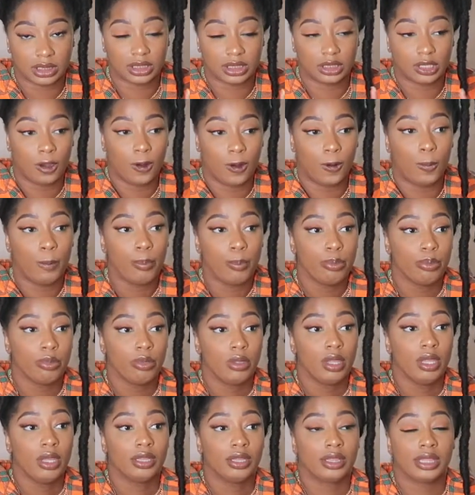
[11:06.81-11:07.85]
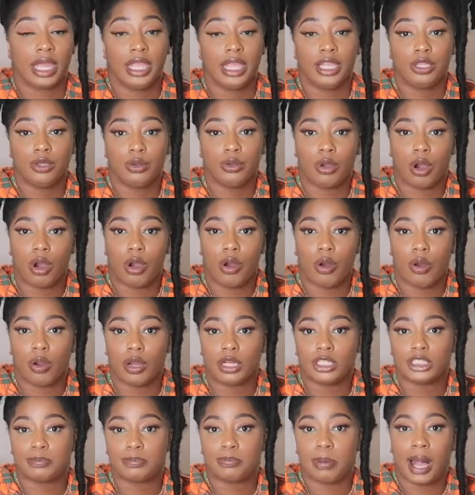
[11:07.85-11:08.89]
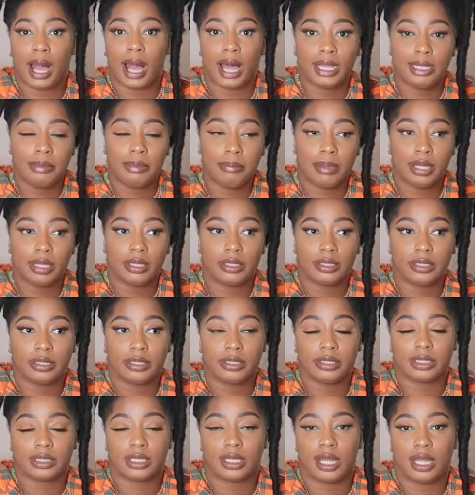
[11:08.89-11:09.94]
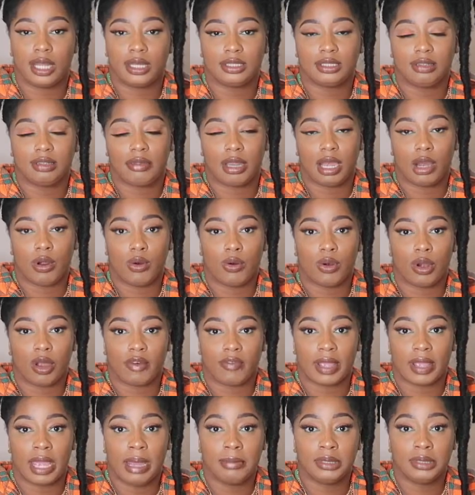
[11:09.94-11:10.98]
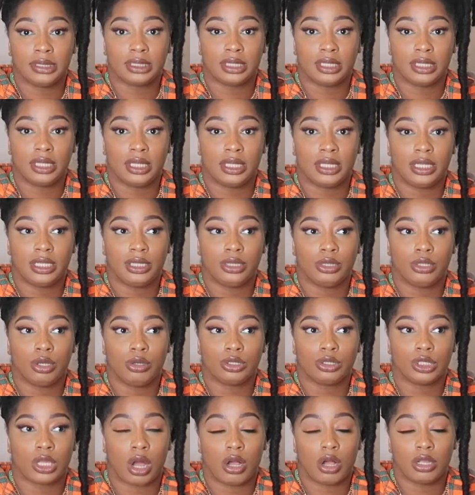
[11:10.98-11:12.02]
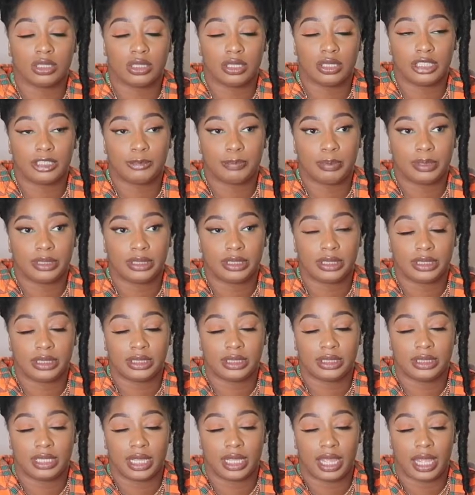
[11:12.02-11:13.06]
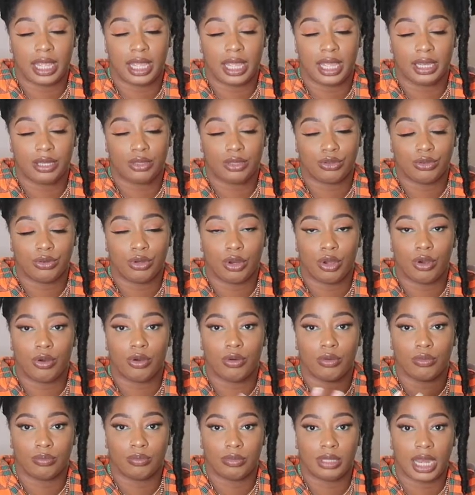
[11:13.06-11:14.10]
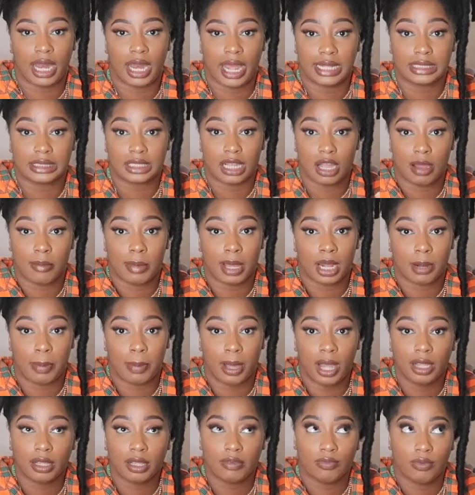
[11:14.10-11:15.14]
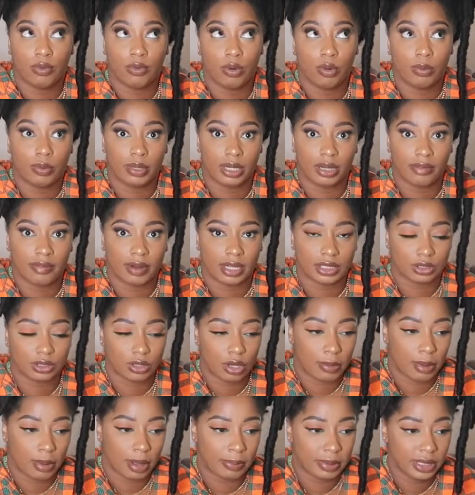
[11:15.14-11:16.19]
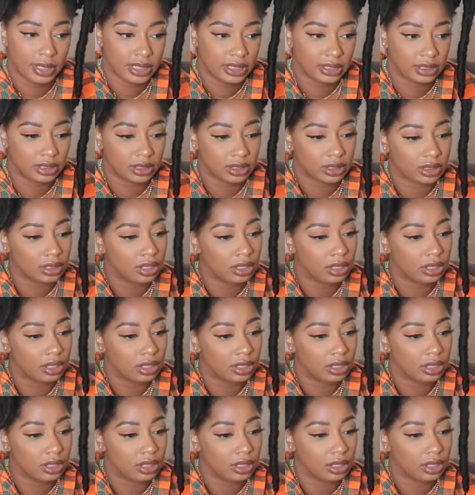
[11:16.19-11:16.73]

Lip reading: So thank you cards, poly mailers, a lot of stuff that I ordered off Amazon, those are also expenses that, you know, that I had to come out of pocket for whenever I started my business.